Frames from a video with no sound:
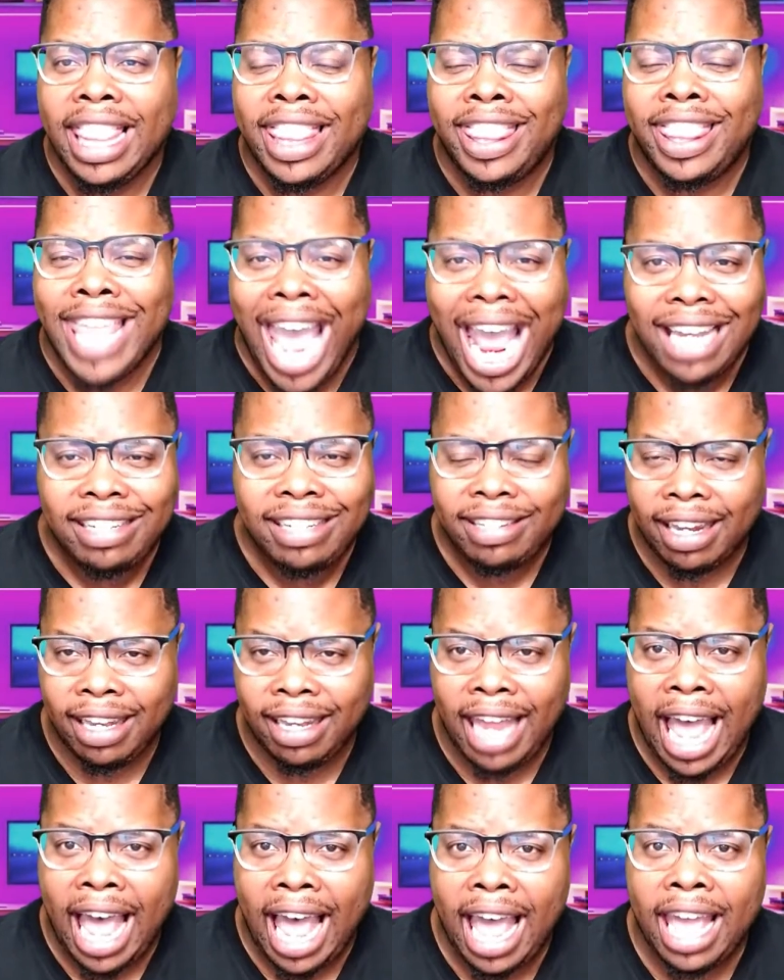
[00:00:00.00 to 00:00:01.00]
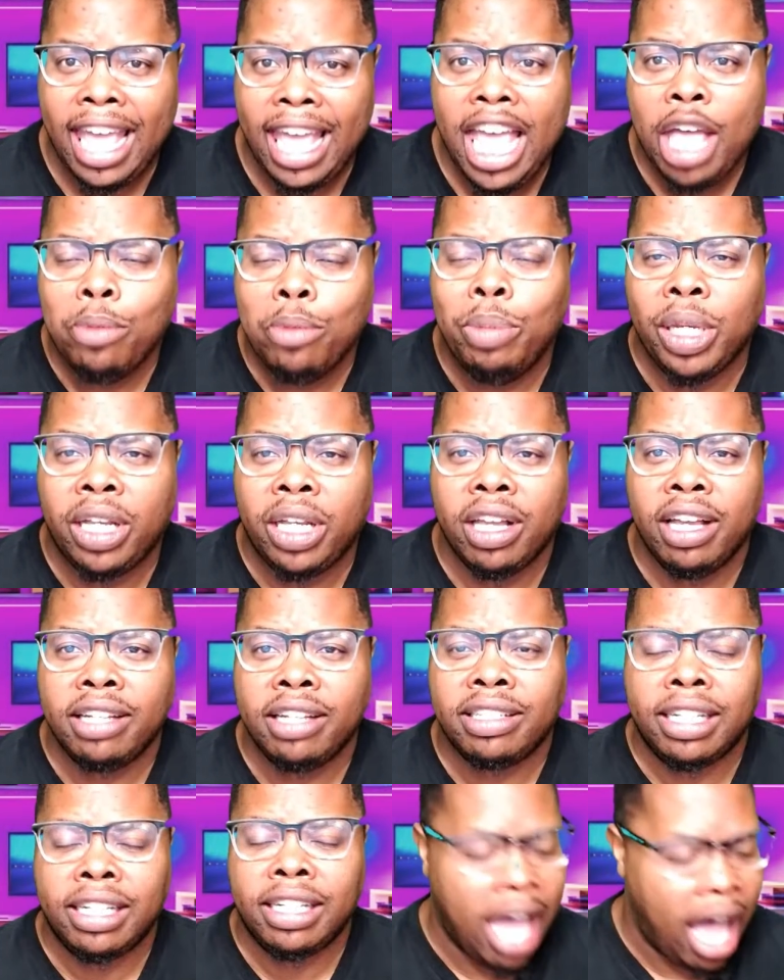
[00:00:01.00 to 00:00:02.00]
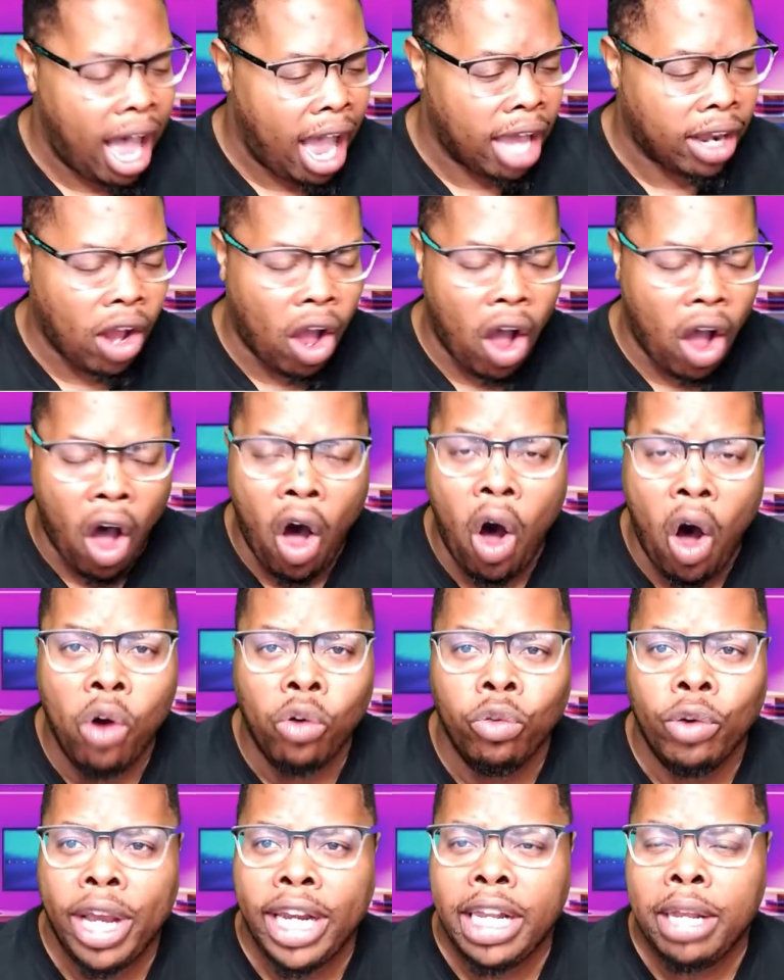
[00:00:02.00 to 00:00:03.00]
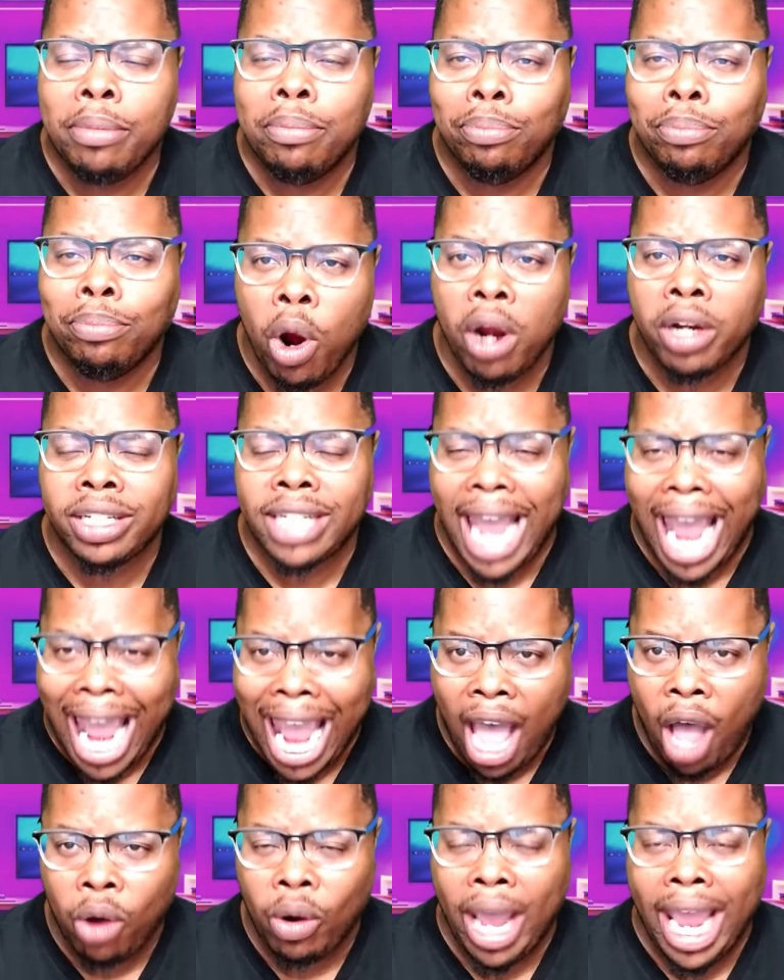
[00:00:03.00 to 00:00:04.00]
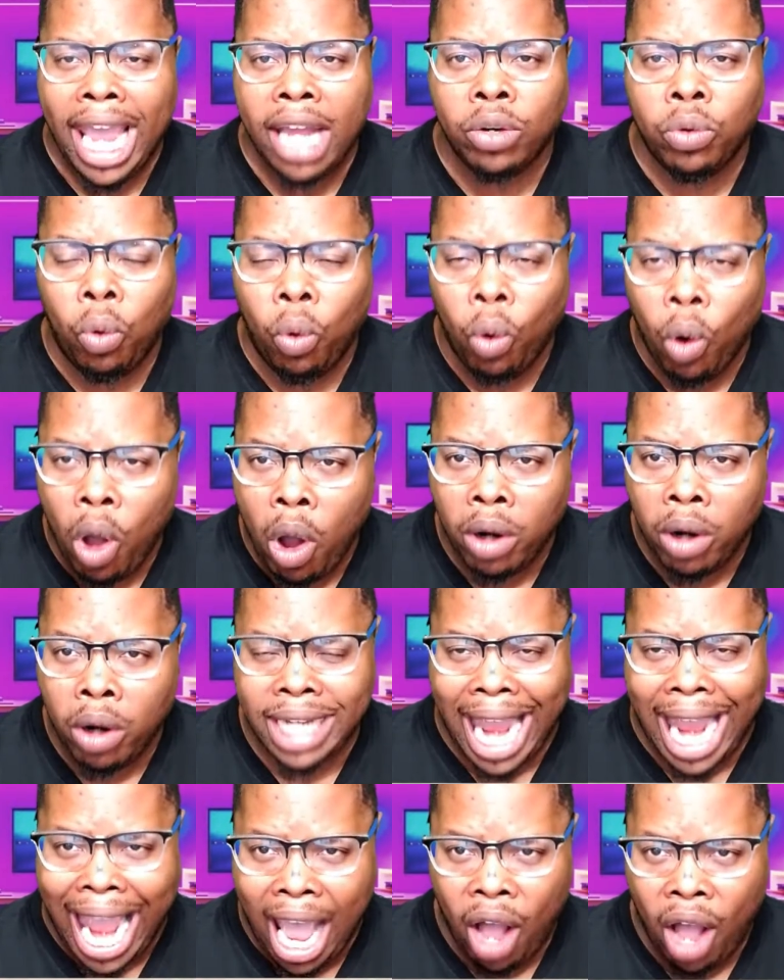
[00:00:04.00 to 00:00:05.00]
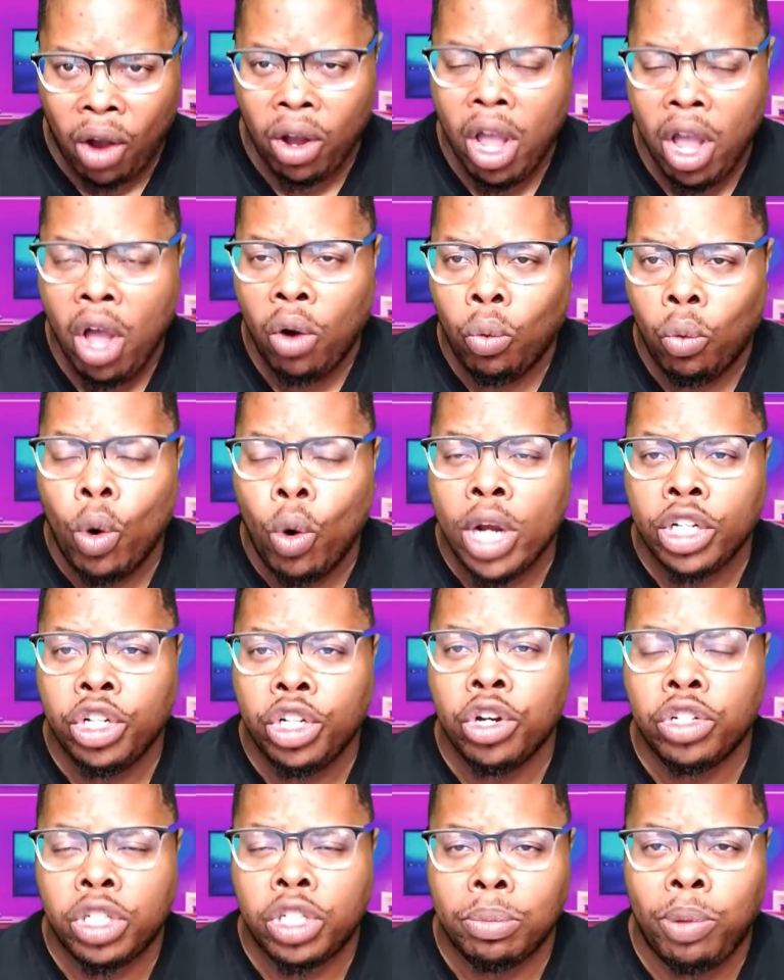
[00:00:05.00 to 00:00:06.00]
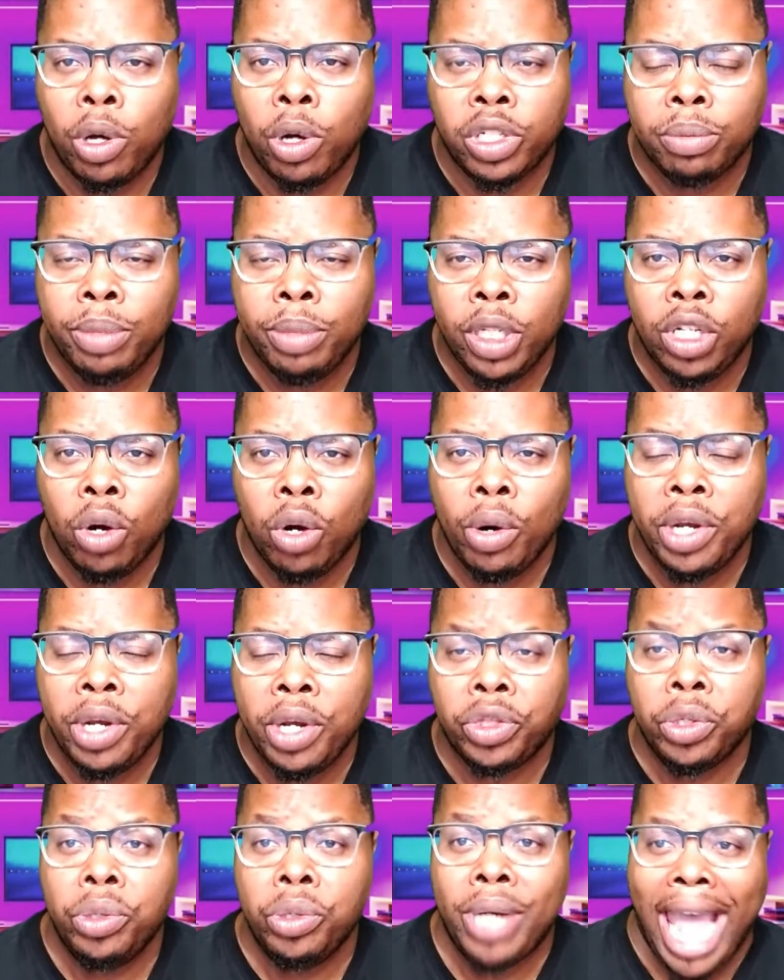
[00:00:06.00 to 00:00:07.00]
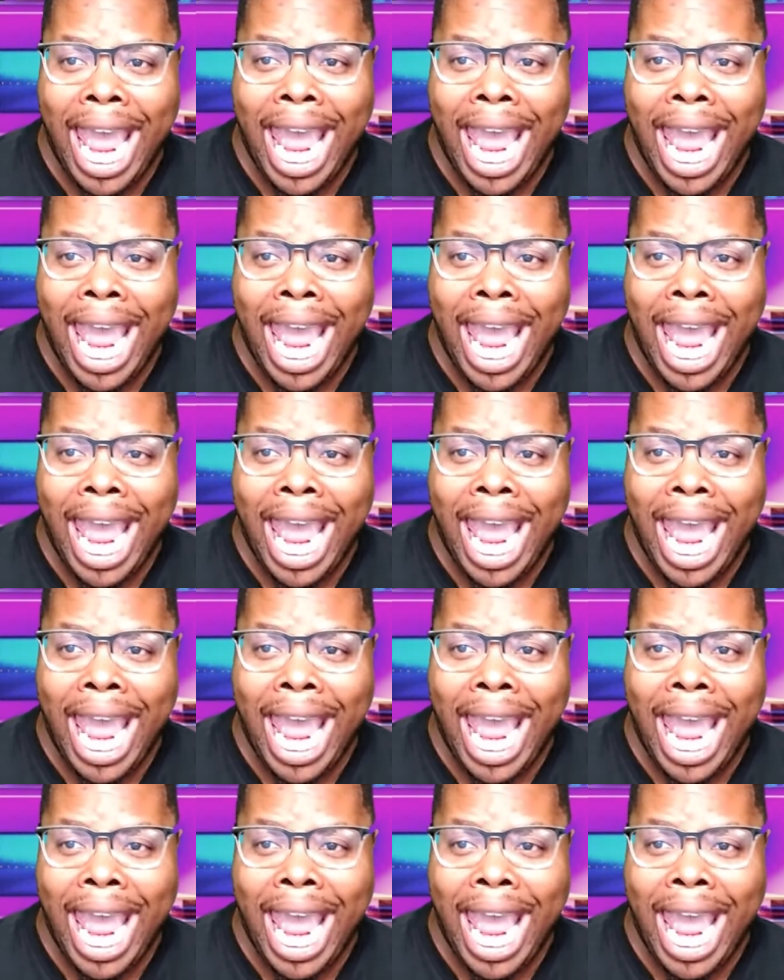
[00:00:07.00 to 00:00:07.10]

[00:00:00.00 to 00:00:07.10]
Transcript: that's a lie because God already marked out and walked out what you're supposed to be going through,